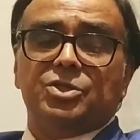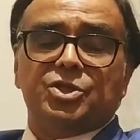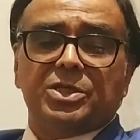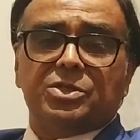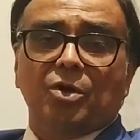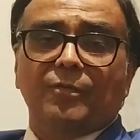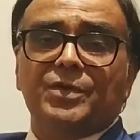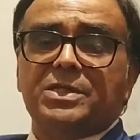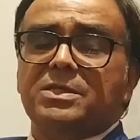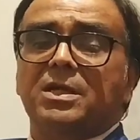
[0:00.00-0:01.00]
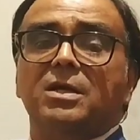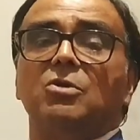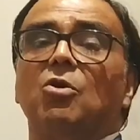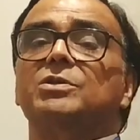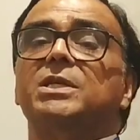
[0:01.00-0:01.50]
just obvious,
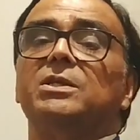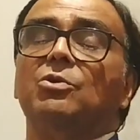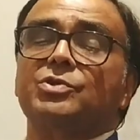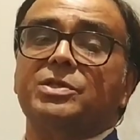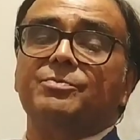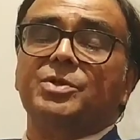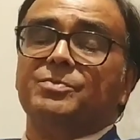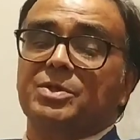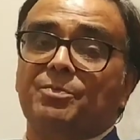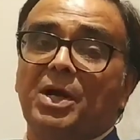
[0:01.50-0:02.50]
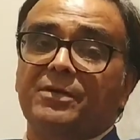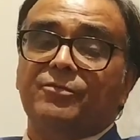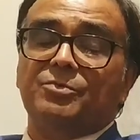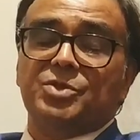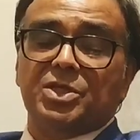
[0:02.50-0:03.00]
causing no symptoms
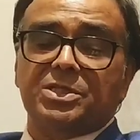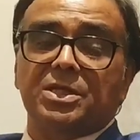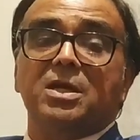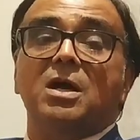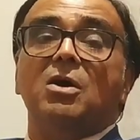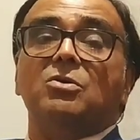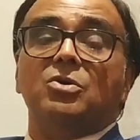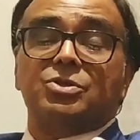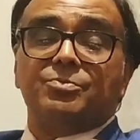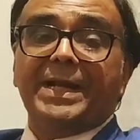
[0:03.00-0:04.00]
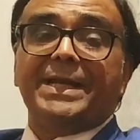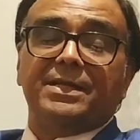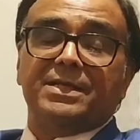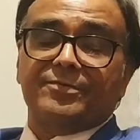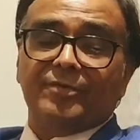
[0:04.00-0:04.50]
apart from just a
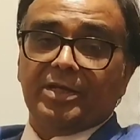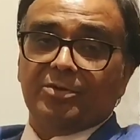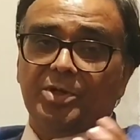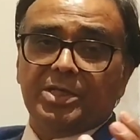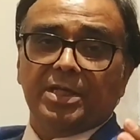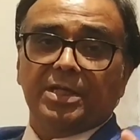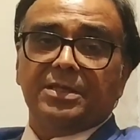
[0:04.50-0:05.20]
cosmetic disfigurement.